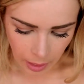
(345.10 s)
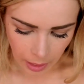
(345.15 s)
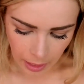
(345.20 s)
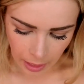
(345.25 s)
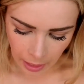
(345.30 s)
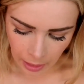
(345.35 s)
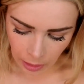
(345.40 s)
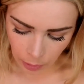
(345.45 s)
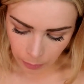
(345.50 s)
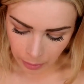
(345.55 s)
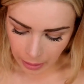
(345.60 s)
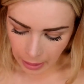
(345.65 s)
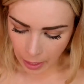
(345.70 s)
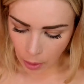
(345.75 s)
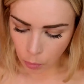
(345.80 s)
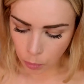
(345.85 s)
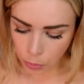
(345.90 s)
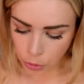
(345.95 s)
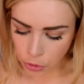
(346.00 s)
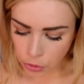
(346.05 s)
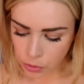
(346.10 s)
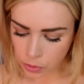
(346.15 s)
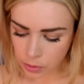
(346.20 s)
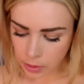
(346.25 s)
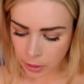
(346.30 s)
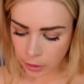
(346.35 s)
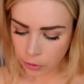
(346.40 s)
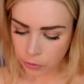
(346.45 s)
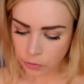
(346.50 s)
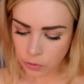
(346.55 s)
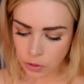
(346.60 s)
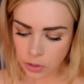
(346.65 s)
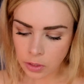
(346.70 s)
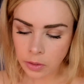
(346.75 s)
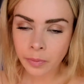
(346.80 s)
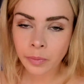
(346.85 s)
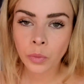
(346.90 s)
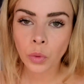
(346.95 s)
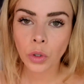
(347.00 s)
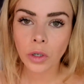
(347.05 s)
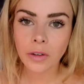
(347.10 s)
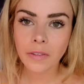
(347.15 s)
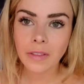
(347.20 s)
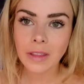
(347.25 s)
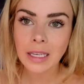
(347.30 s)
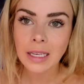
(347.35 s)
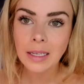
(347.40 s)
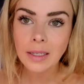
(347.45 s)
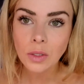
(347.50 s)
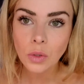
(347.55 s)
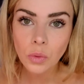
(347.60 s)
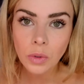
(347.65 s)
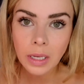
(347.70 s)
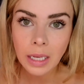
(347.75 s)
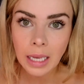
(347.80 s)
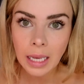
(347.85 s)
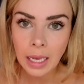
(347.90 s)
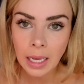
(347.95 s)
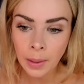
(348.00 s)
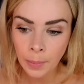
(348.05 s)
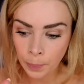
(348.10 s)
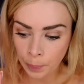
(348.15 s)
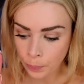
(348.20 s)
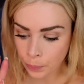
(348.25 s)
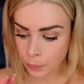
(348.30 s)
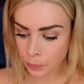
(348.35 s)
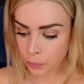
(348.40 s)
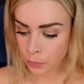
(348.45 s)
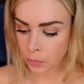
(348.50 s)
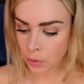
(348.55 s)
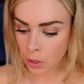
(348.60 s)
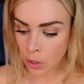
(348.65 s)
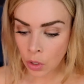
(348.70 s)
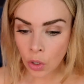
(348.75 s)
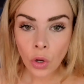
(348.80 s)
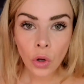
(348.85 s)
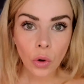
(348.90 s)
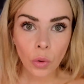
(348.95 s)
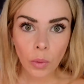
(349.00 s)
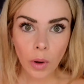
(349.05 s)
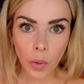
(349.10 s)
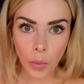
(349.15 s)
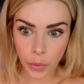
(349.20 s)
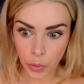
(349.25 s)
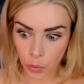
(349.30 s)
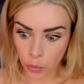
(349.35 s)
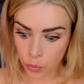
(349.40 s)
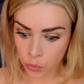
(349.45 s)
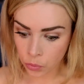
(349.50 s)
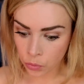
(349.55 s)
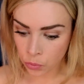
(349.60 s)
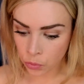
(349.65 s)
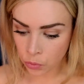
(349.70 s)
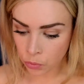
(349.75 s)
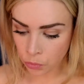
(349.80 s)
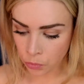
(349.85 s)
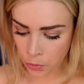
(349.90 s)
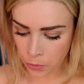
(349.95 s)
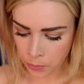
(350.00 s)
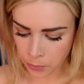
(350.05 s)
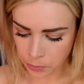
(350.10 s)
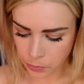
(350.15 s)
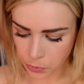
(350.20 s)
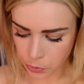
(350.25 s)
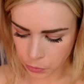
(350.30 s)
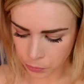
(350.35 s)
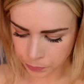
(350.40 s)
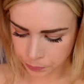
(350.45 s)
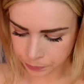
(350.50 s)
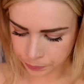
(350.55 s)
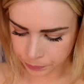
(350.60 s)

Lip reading: Anyway, help yourself to some more of these, okay? While we go through the rooms.